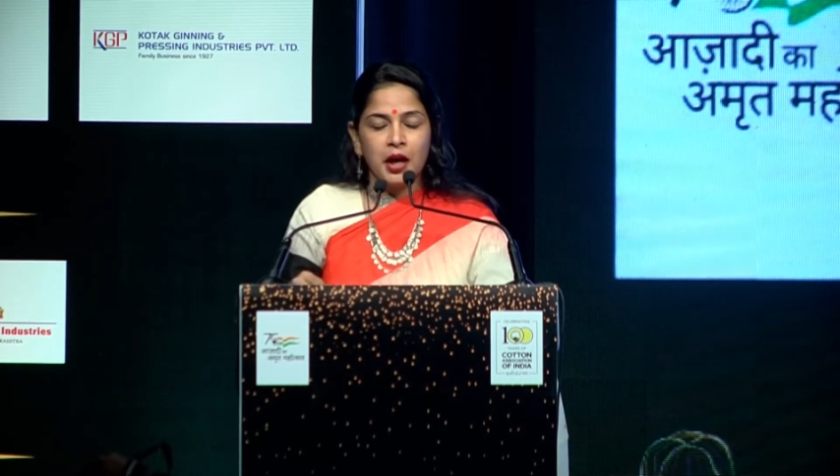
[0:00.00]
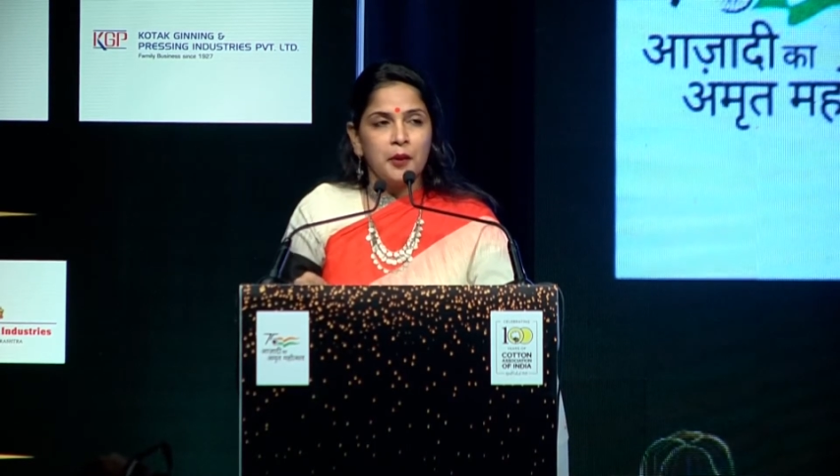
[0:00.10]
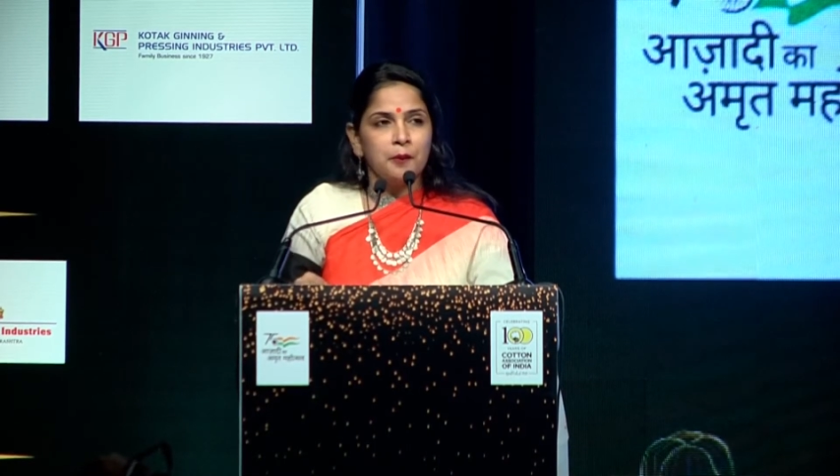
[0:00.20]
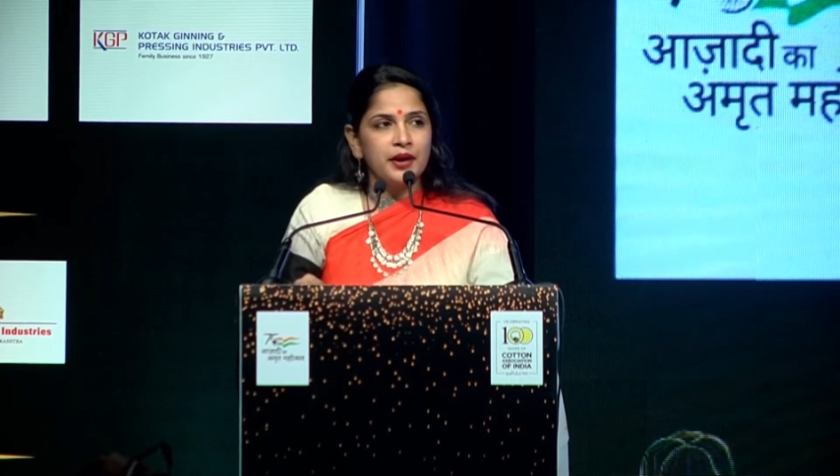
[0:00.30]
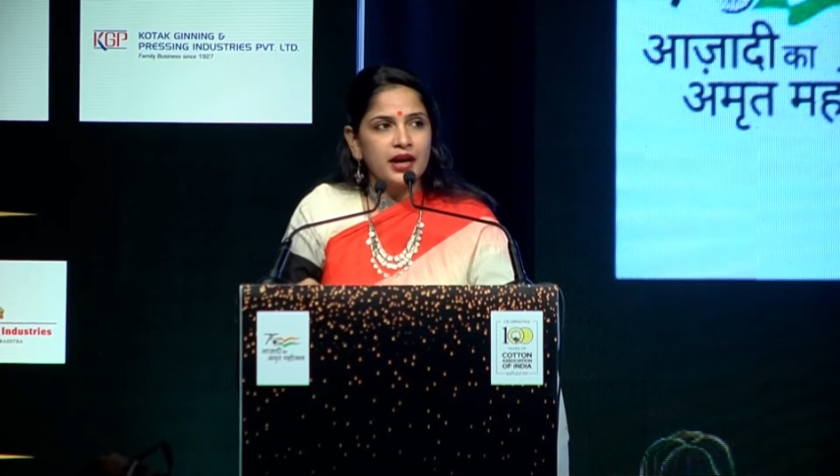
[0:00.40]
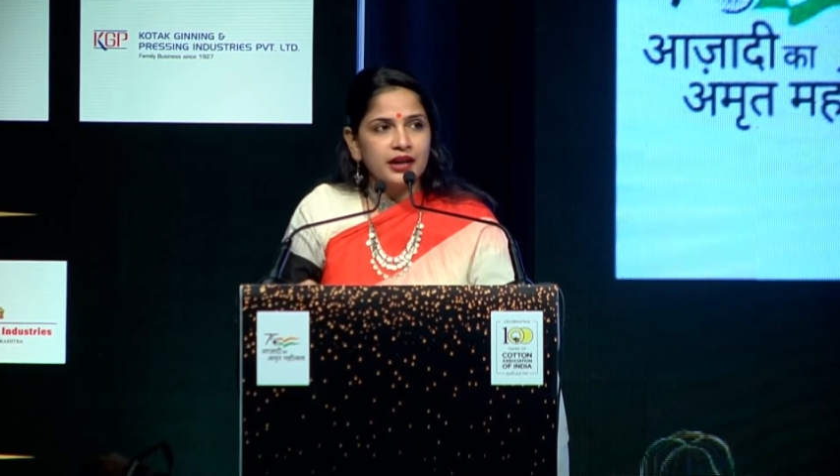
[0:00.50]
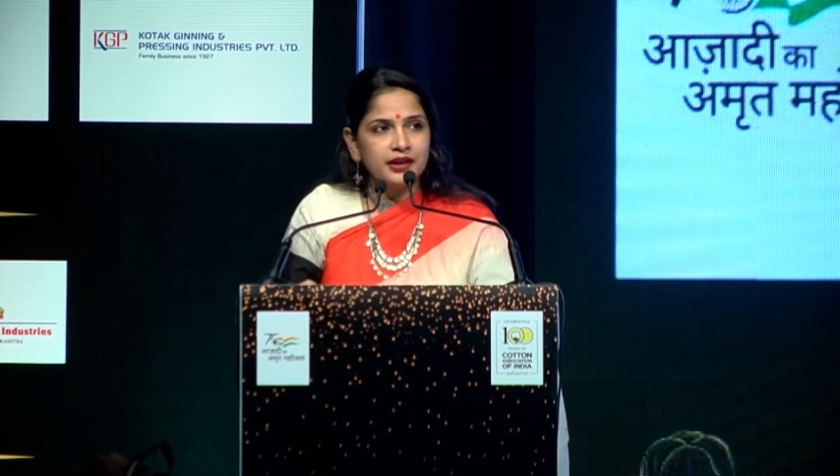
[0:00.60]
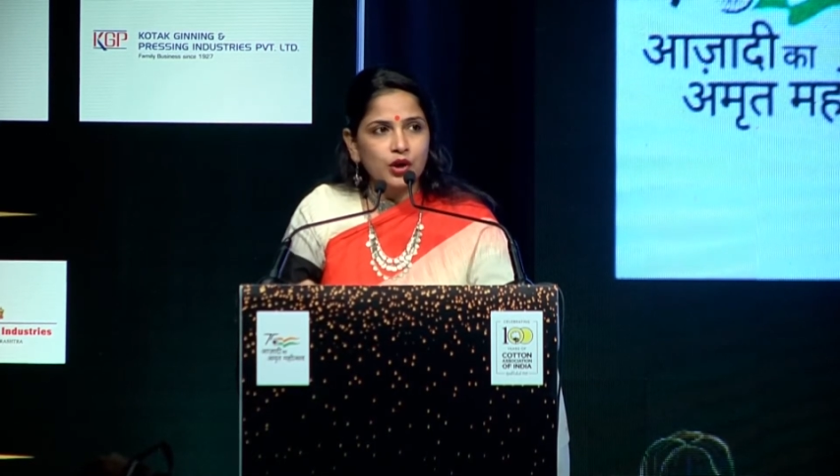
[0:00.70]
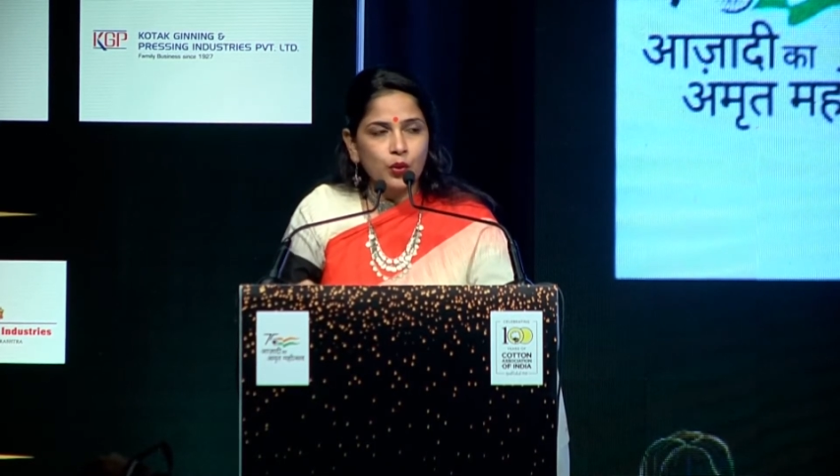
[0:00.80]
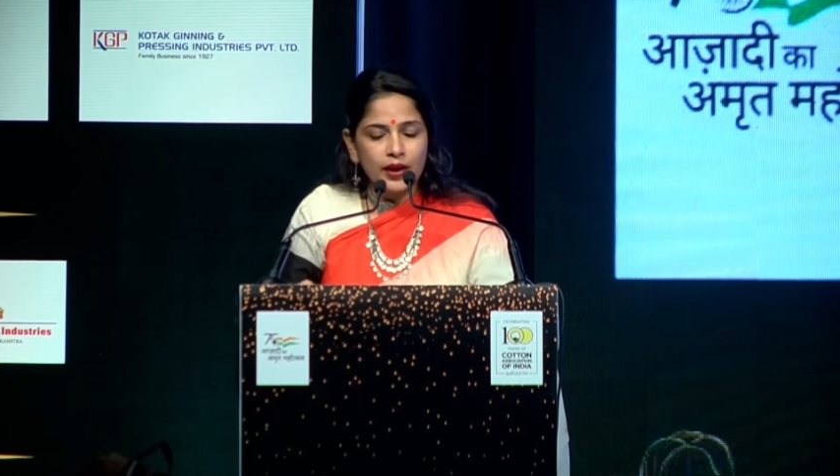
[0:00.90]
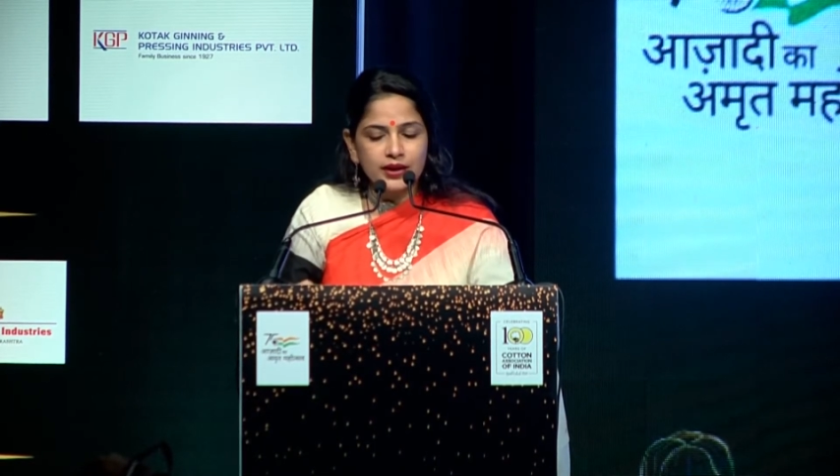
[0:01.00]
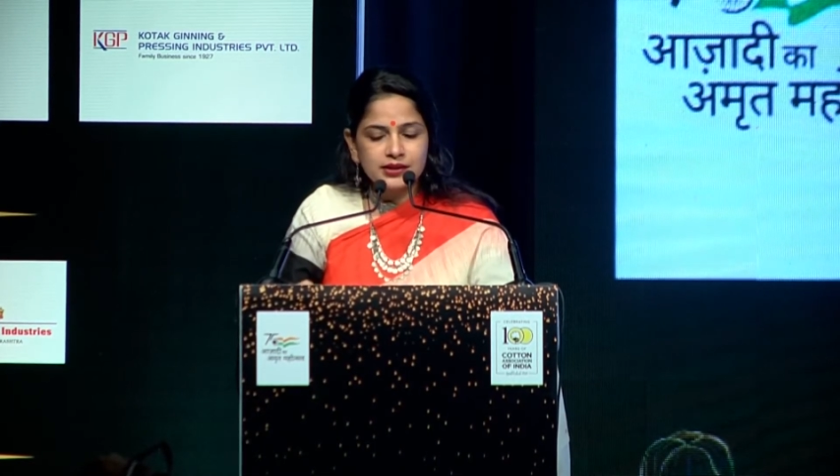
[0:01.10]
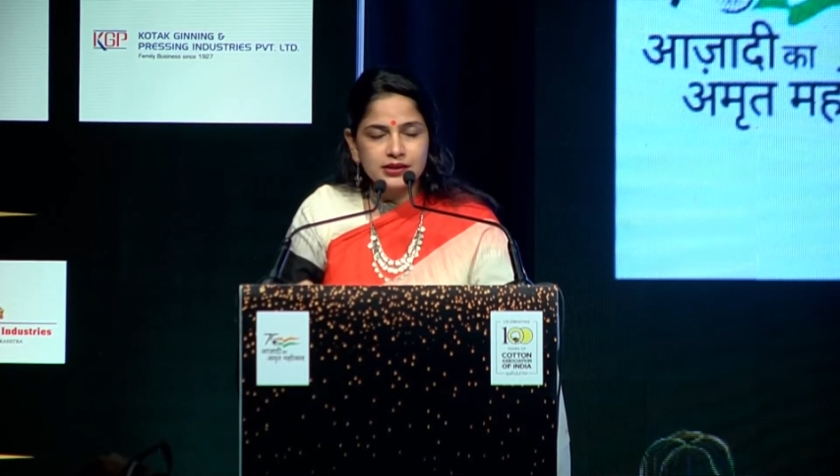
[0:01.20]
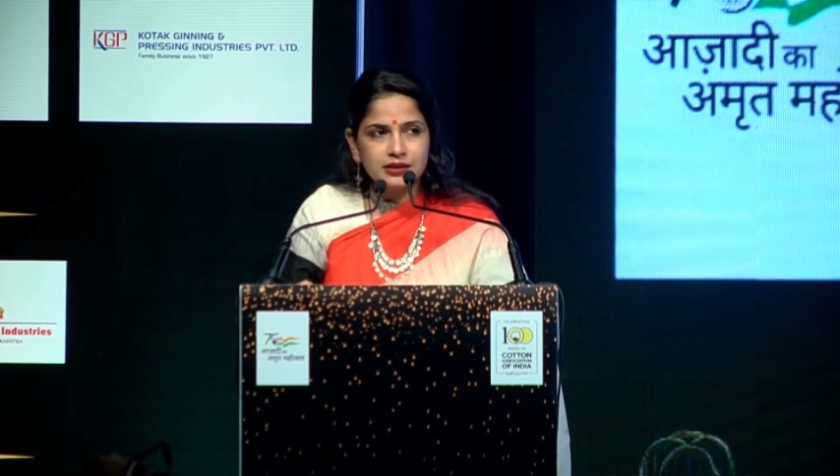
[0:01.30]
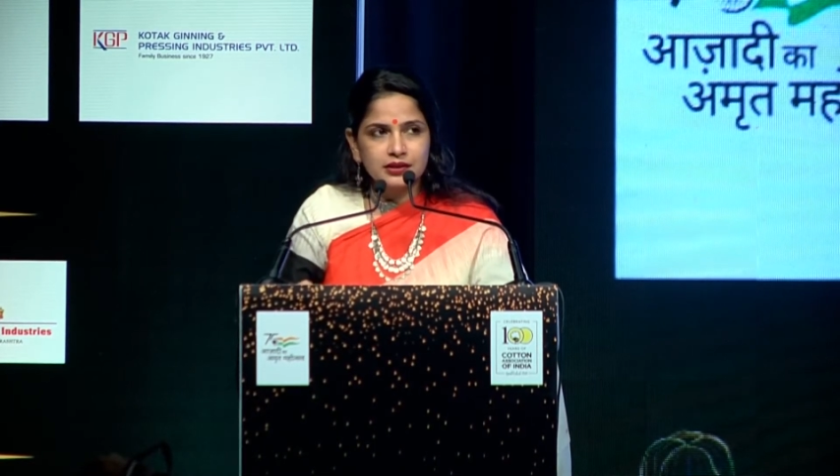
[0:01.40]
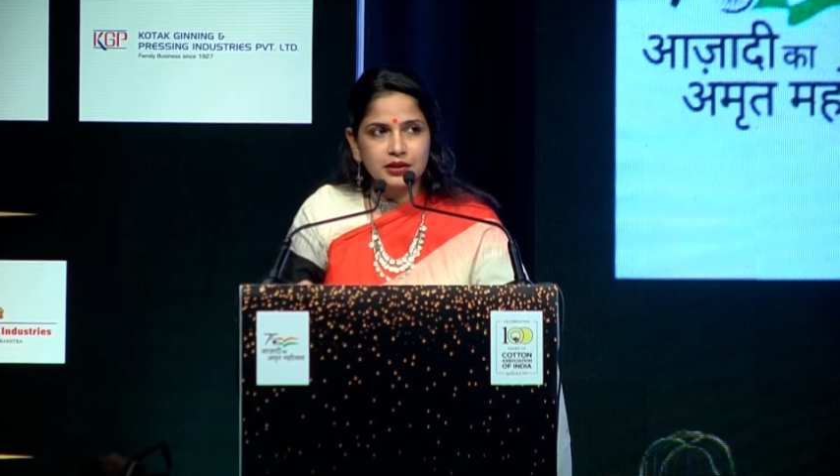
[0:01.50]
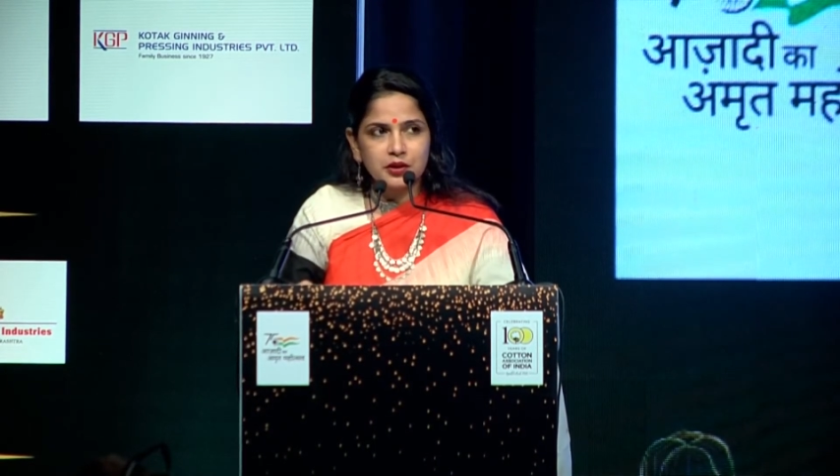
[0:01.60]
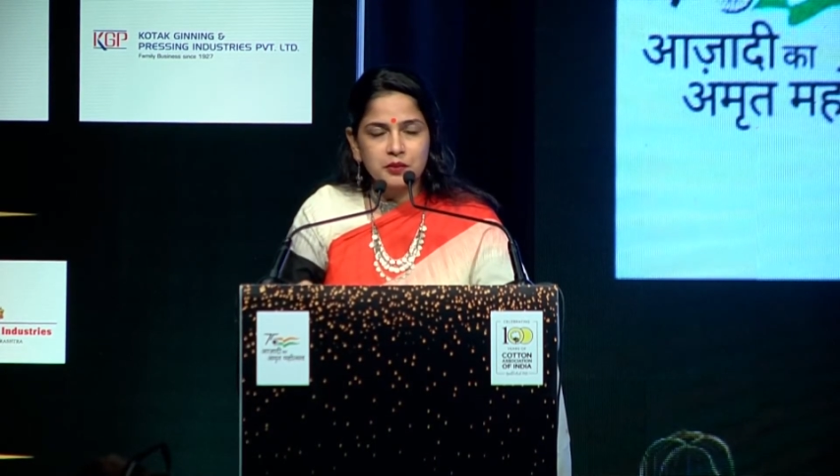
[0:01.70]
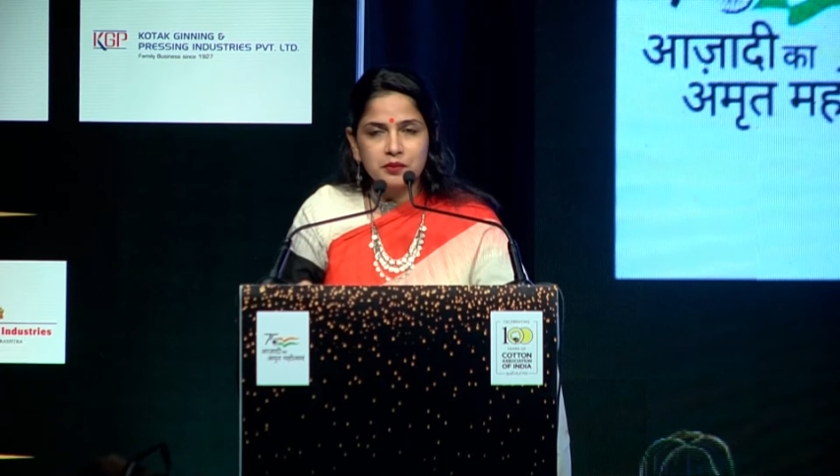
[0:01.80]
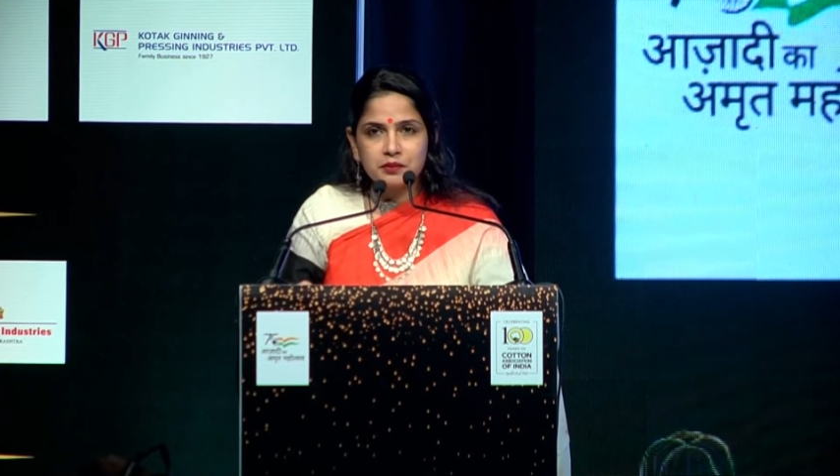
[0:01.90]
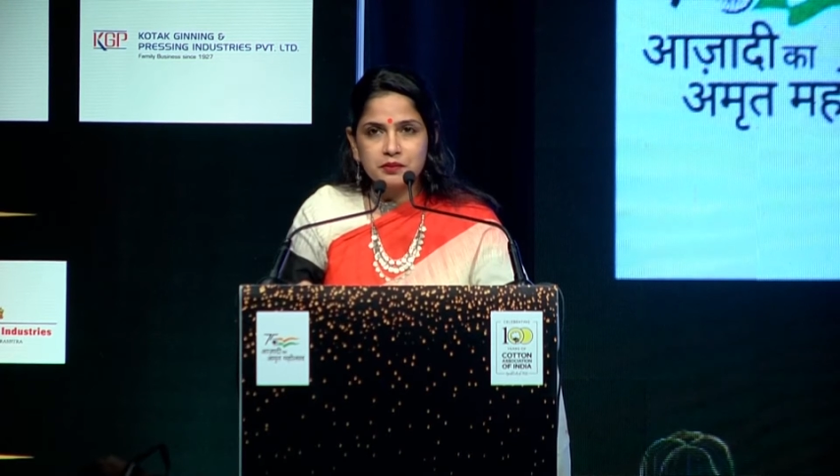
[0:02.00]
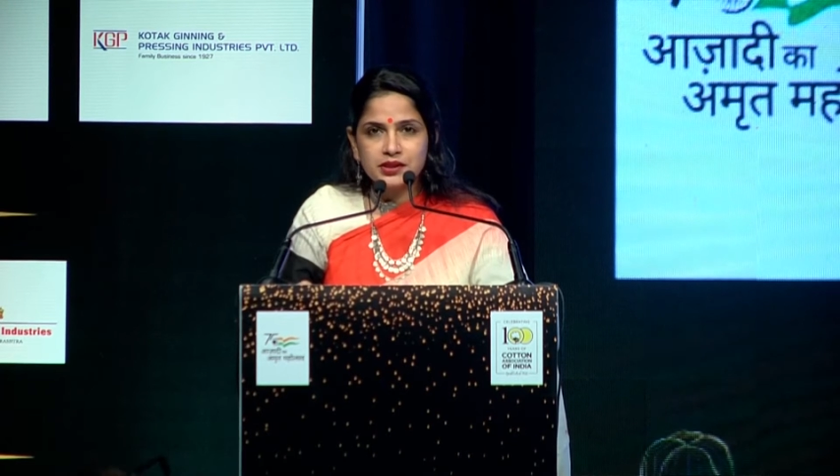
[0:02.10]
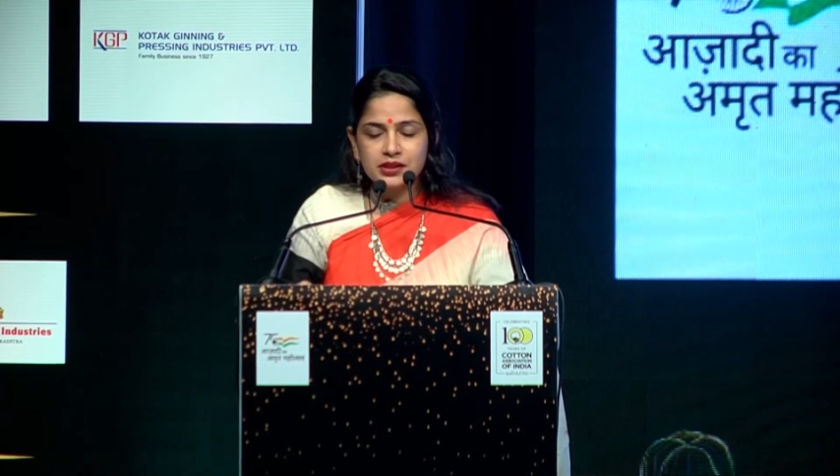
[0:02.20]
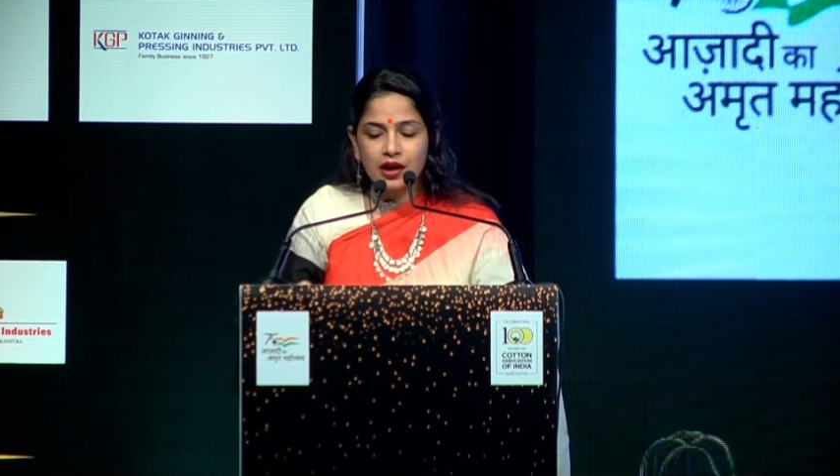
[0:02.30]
May I request Mr.